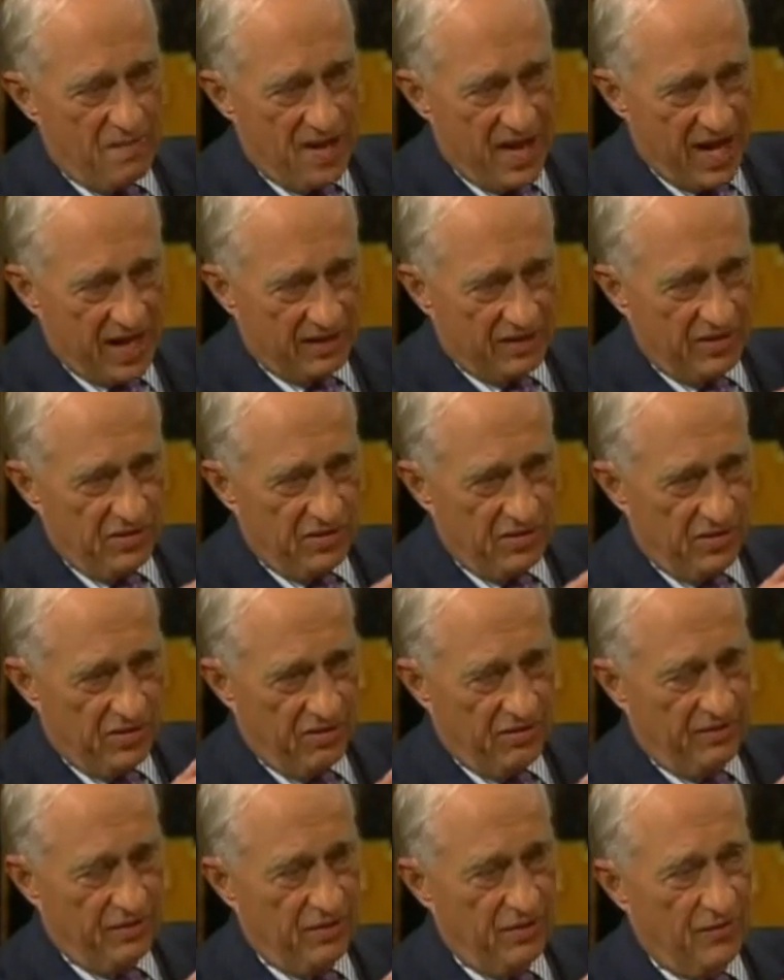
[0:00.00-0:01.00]
back to
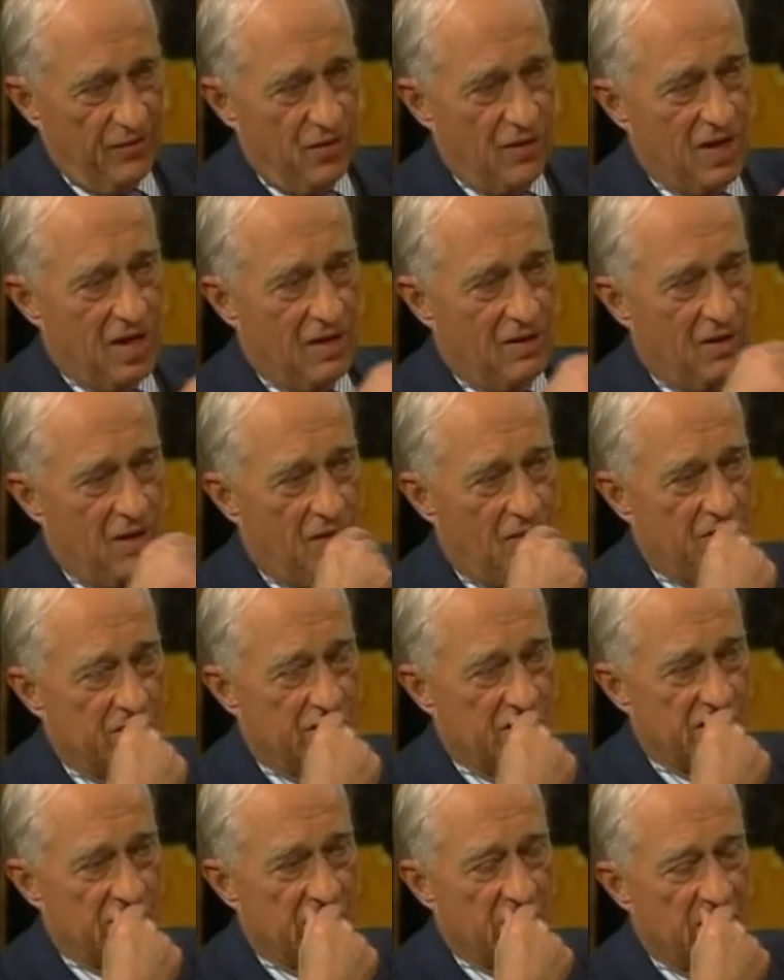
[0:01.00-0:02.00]
your your view of how long
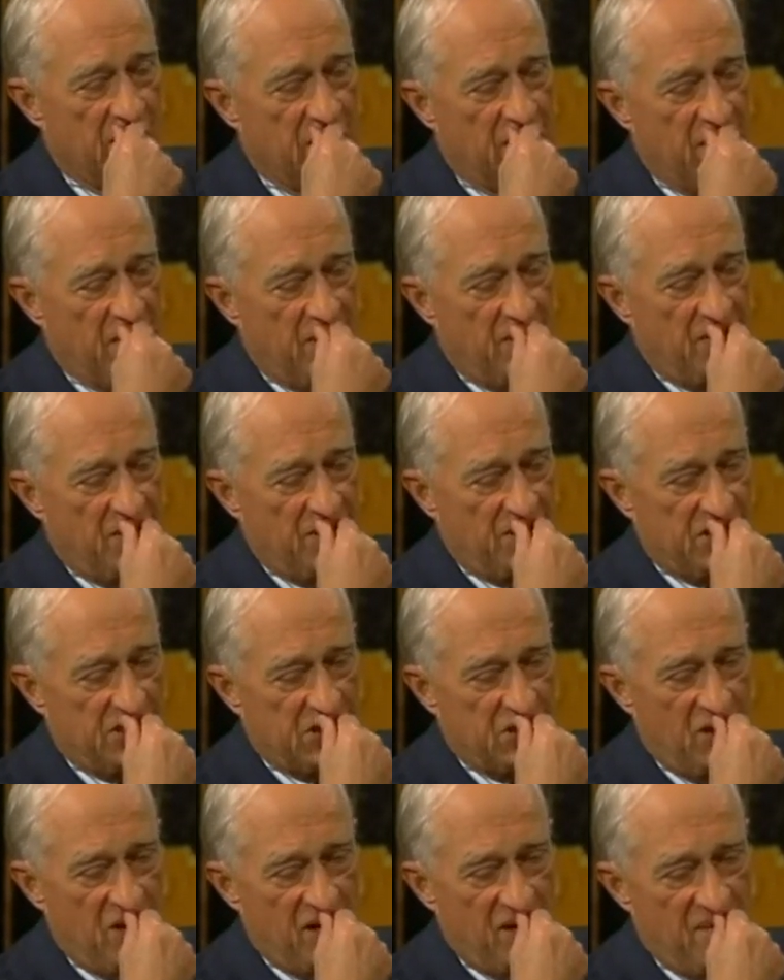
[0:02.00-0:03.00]
this is this is
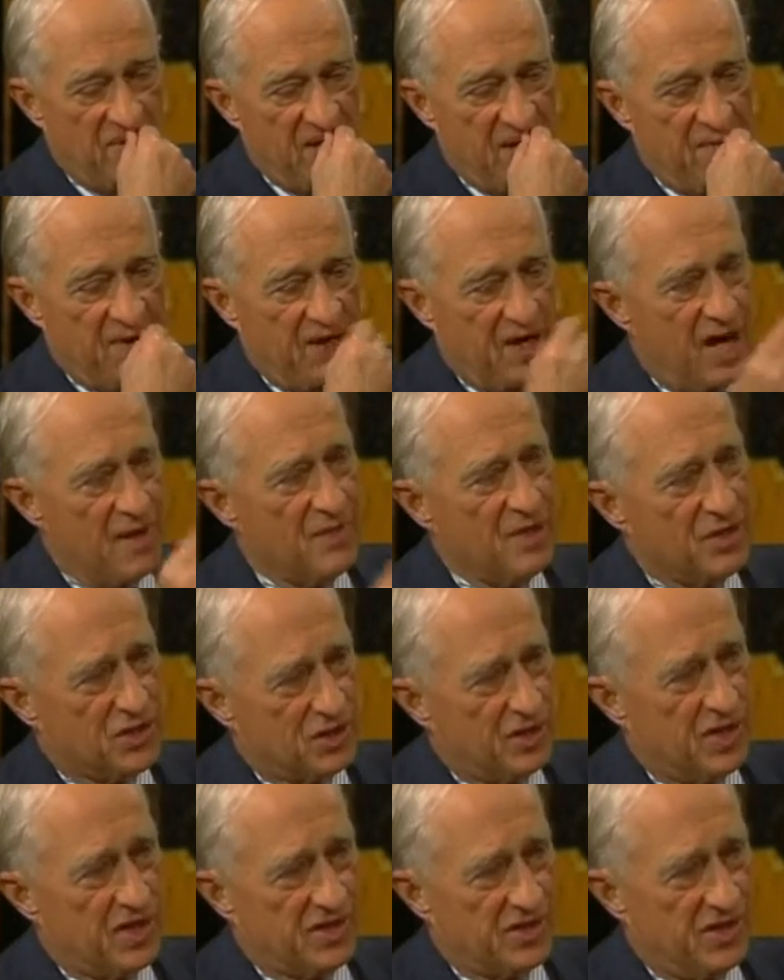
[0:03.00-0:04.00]
going to be. But I'm
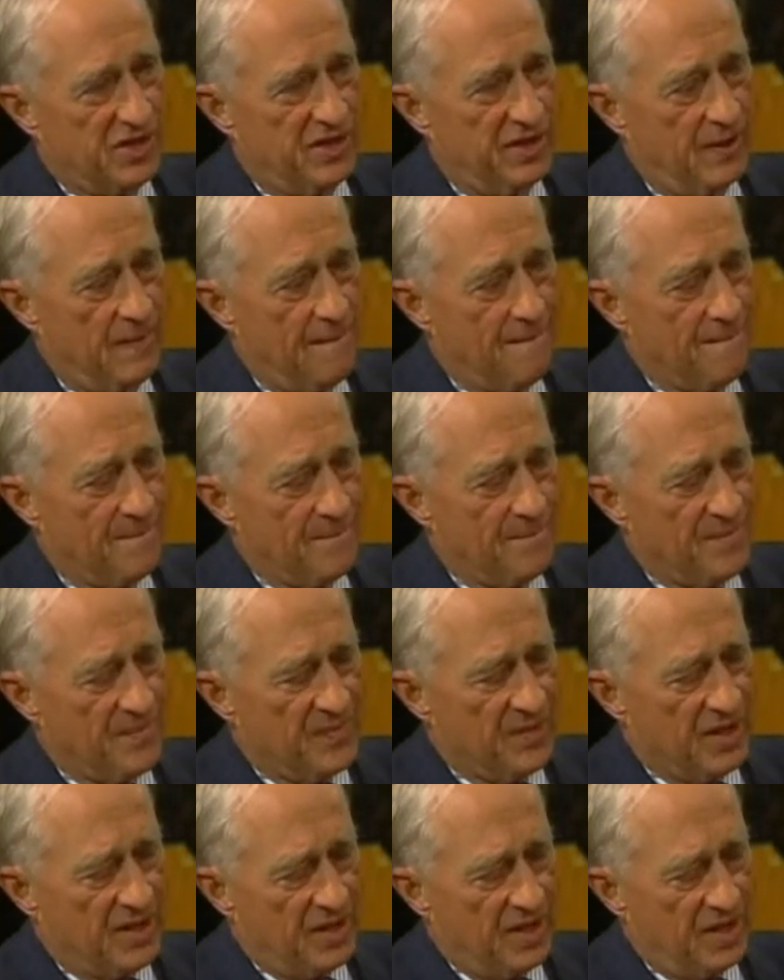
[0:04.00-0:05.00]
interested
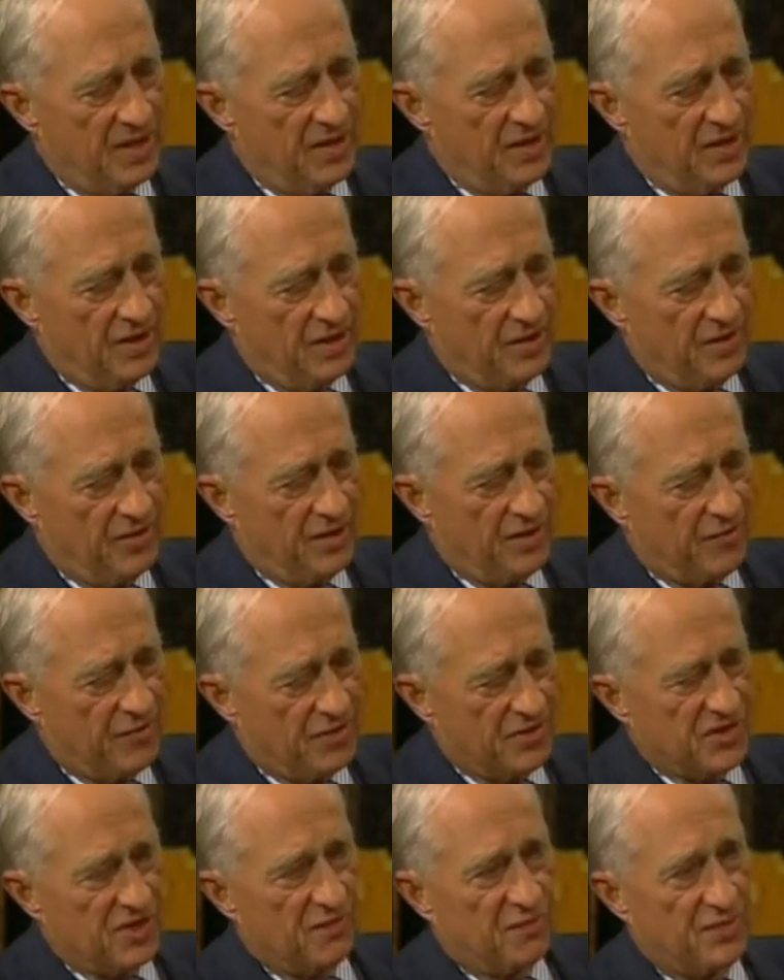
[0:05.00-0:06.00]
in the
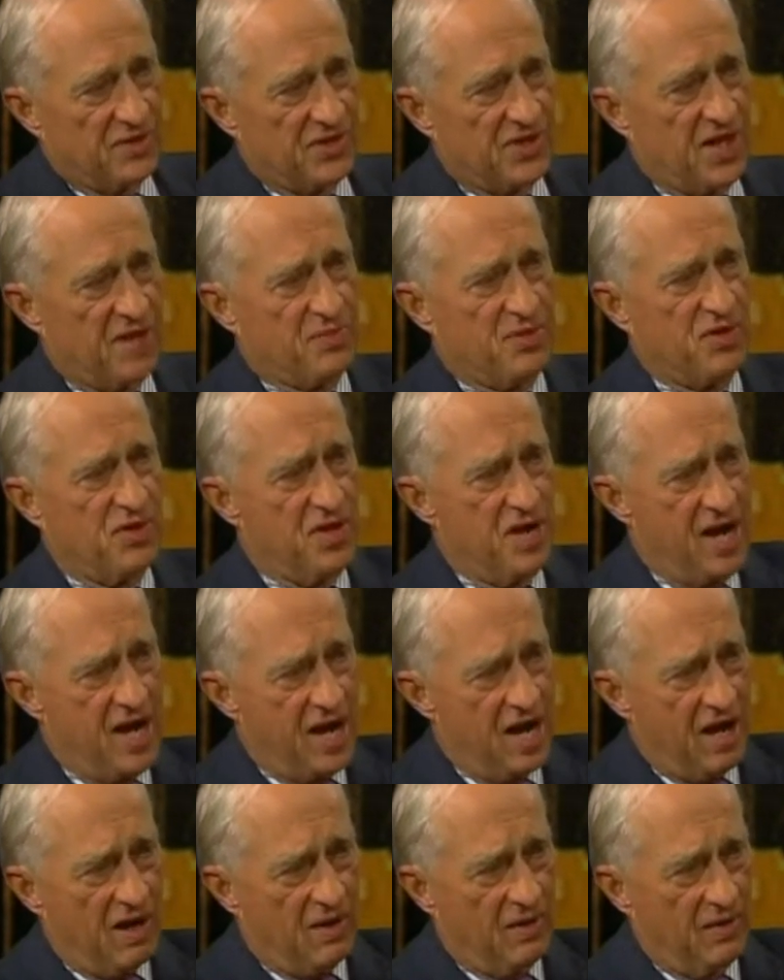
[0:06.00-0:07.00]
difference of perception
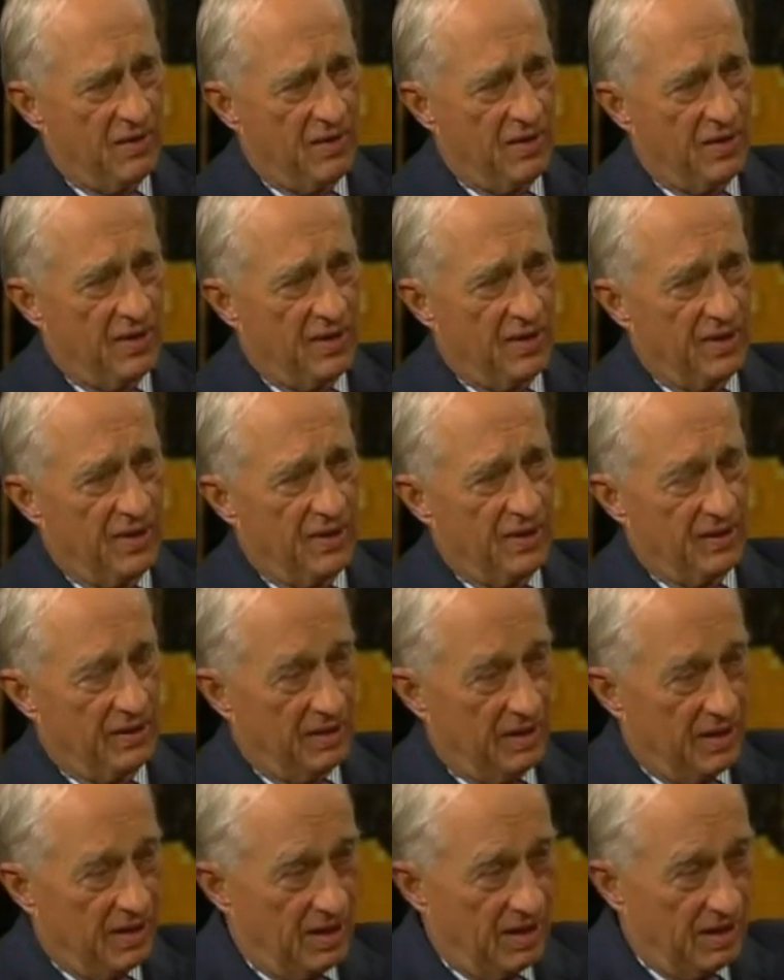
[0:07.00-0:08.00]
now
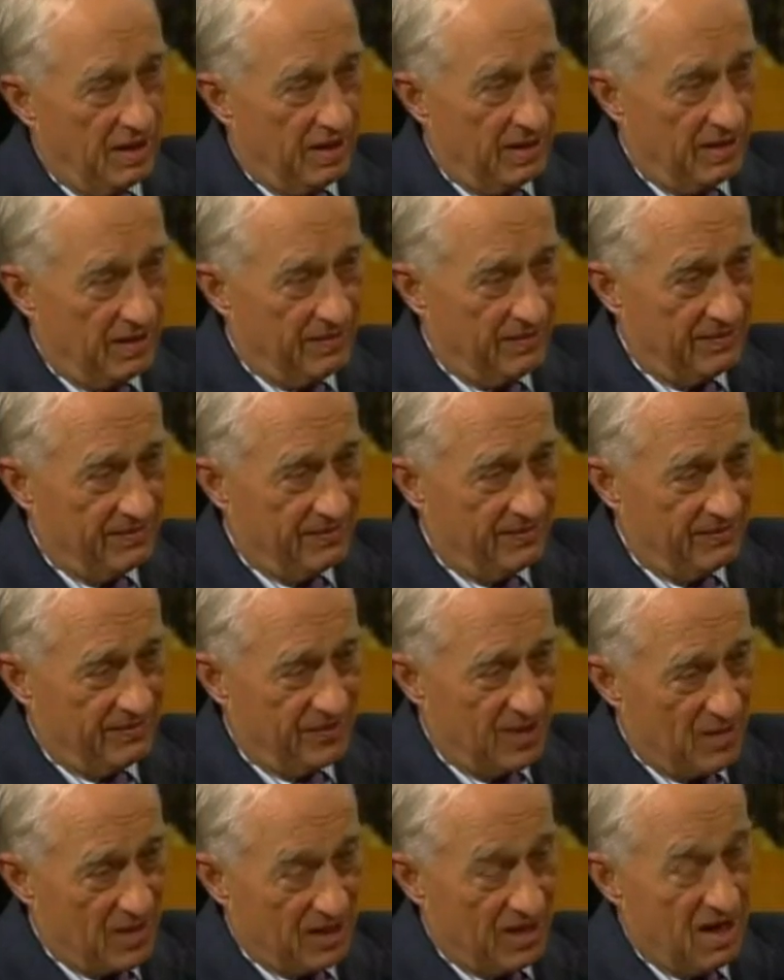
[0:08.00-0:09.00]
uh,
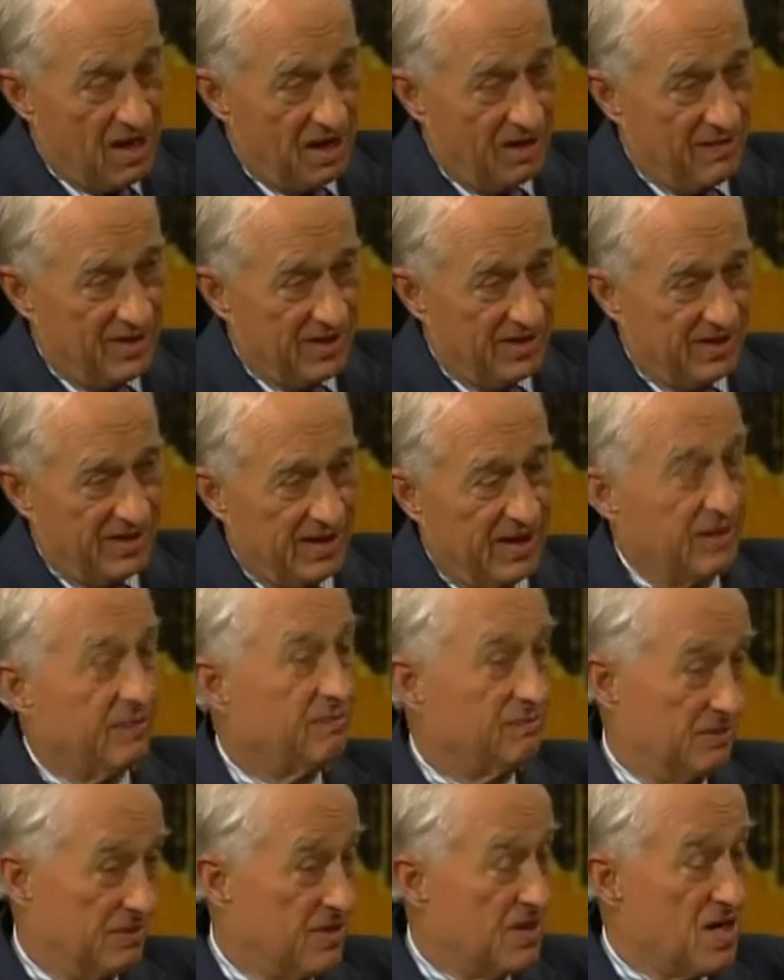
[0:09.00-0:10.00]
from economists,
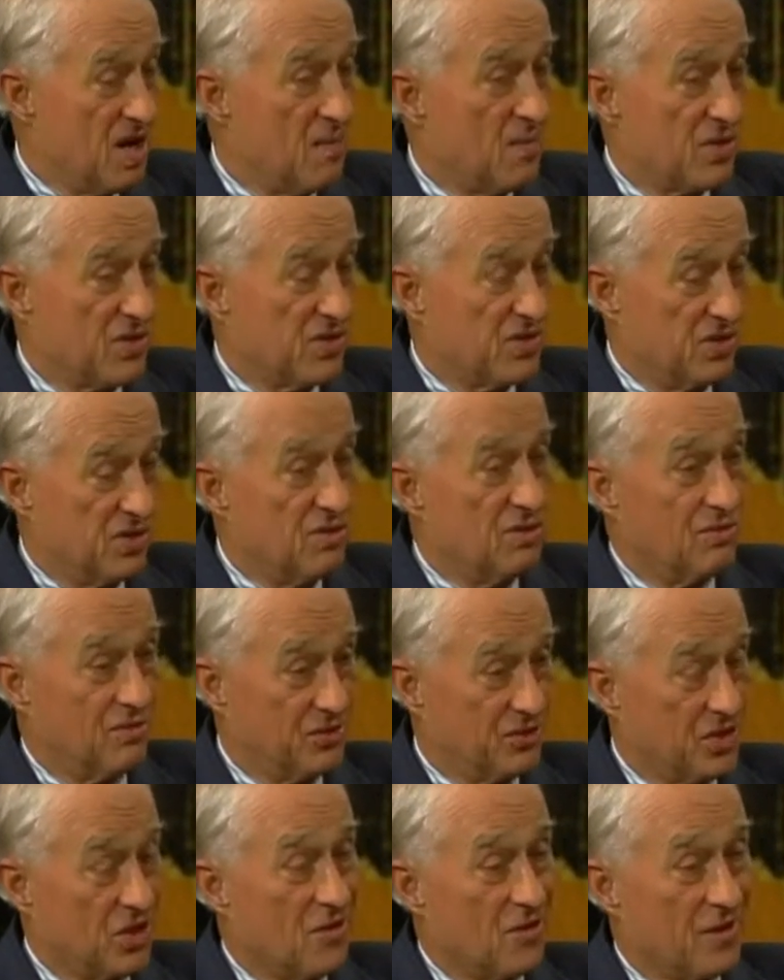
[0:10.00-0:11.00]
and the numbers too
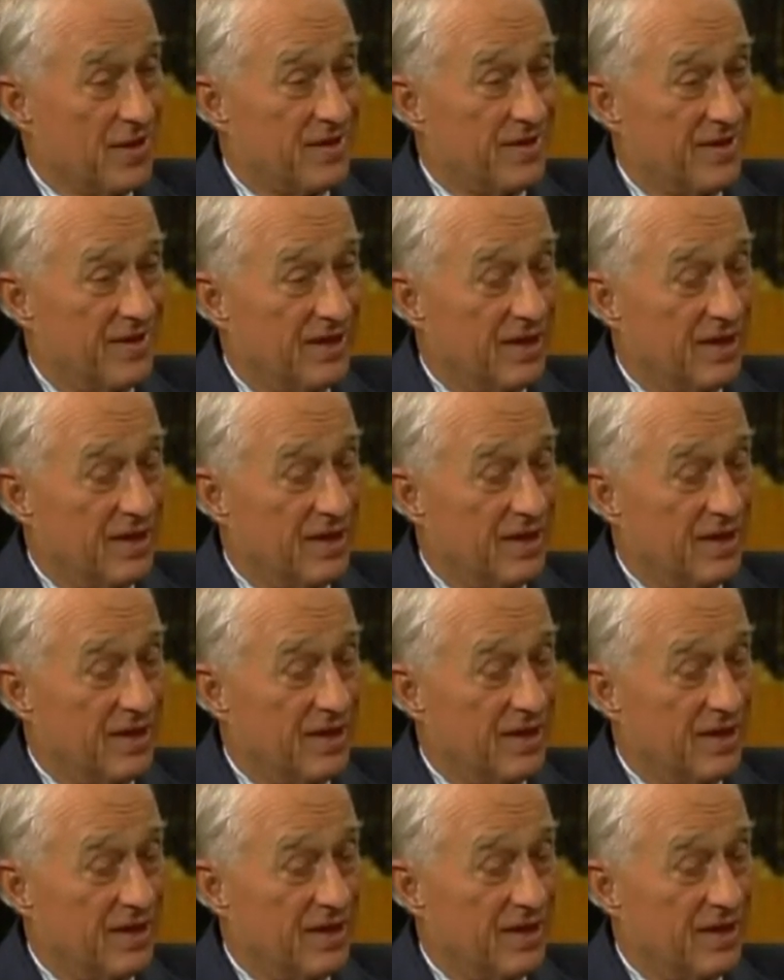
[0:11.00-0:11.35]
show it.